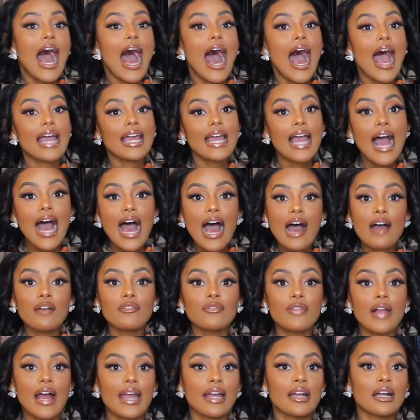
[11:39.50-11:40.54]
I
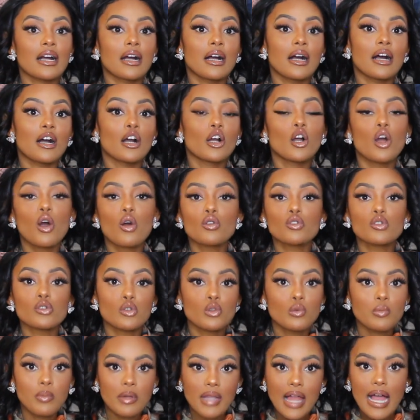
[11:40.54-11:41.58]
have like a
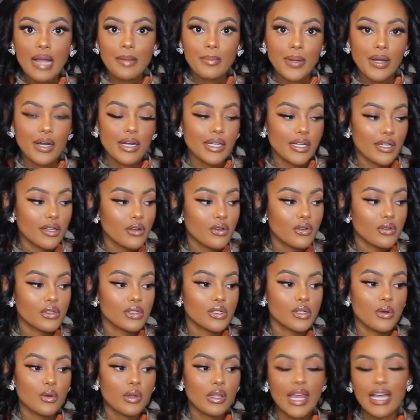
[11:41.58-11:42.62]
go-to black pair of
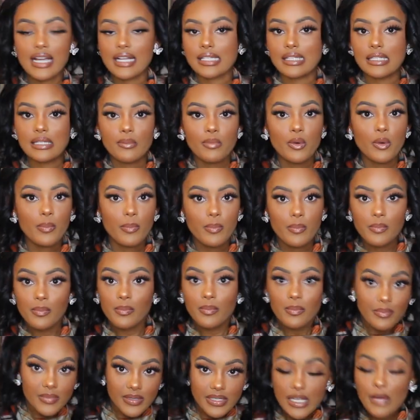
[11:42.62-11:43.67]
heels to like a simple,
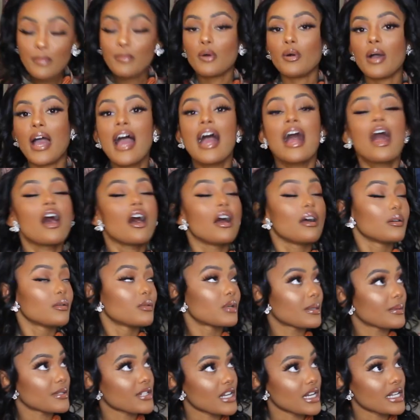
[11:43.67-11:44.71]
simple,
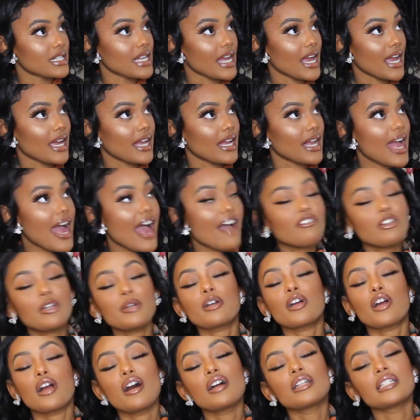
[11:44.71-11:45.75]
what am I trying to say?
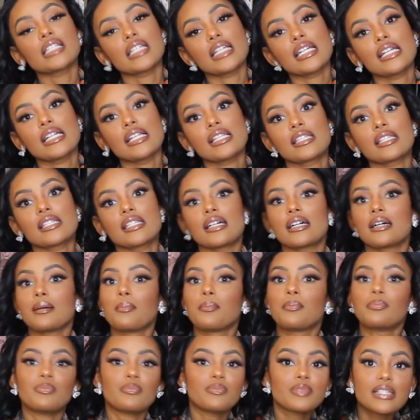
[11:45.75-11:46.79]
Every girl needs
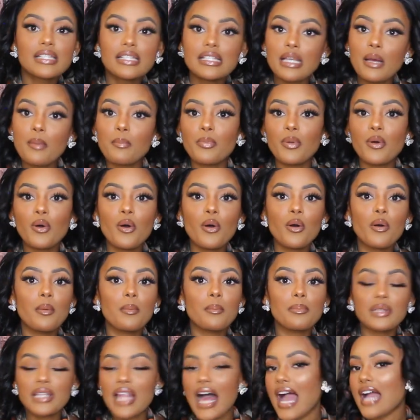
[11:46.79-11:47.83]
a
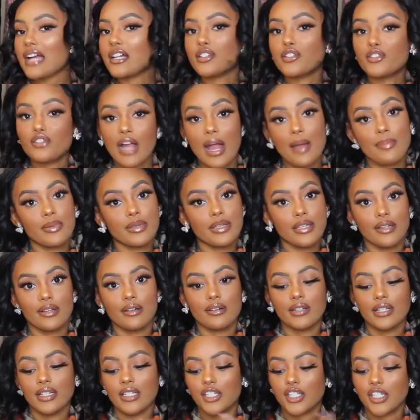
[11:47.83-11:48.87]
simple black strappy
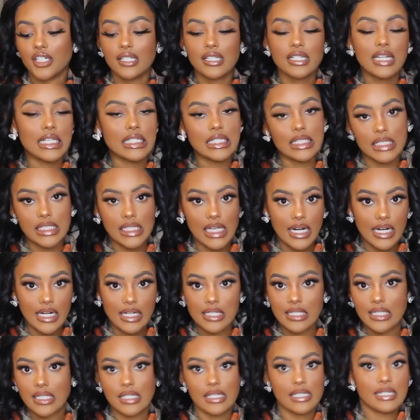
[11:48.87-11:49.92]
heel. It's just necessary.
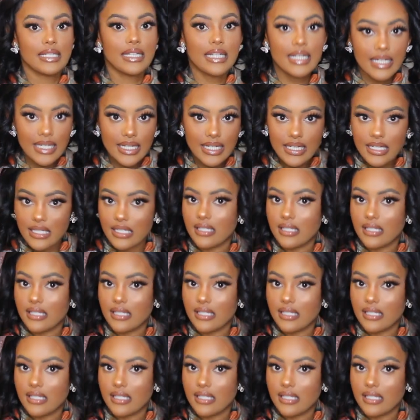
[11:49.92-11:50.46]
It's needed.